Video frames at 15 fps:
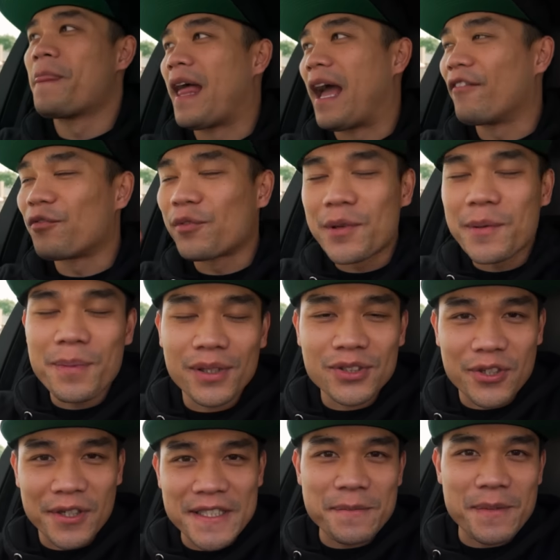I've rebuilt
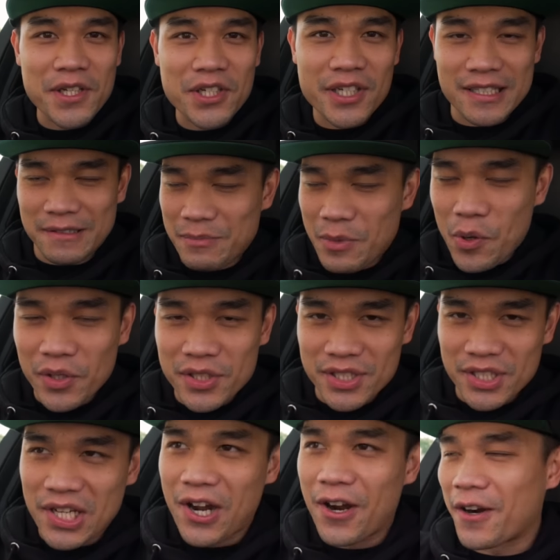transmissions, motors,
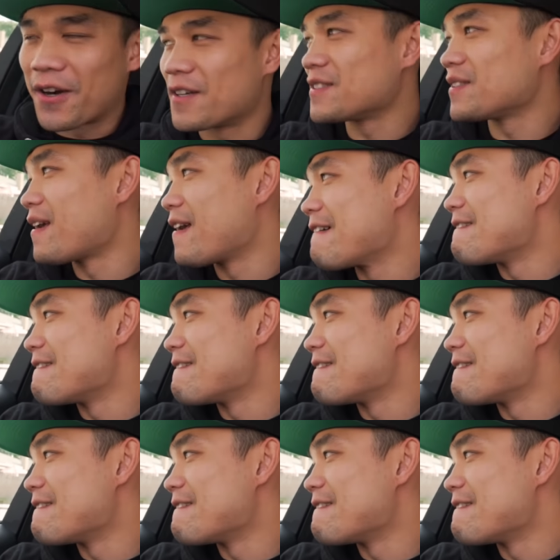and cars.